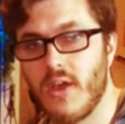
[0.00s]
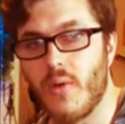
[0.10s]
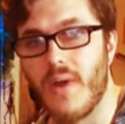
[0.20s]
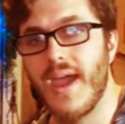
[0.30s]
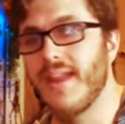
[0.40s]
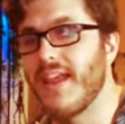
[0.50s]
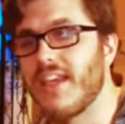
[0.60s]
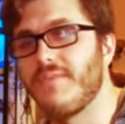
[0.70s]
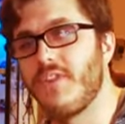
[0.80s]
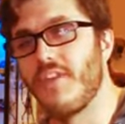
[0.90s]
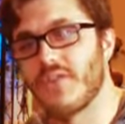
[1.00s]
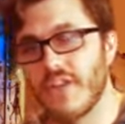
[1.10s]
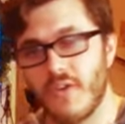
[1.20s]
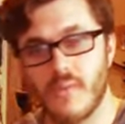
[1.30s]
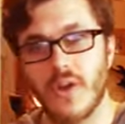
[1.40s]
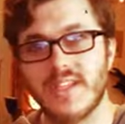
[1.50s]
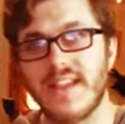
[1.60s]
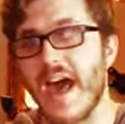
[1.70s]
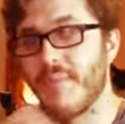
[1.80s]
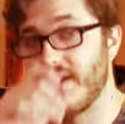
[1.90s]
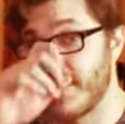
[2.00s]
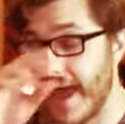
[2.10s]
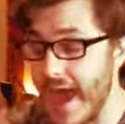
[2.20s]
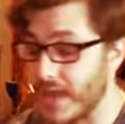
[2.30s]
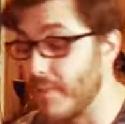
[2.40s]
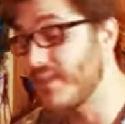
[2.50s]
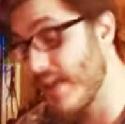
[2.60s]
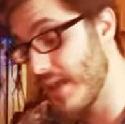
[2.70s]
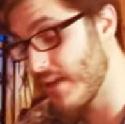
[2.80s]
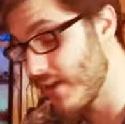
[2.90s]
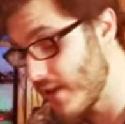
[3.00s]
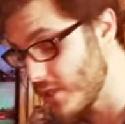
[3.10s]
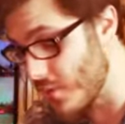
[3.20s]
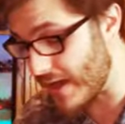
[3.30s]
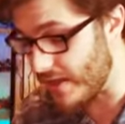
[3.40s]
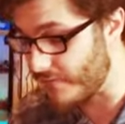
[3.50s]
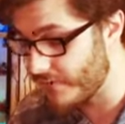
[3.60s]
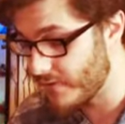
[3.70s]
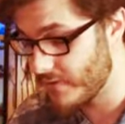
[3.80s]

right? Like give, give yourself a little more snap and attack. But then you have.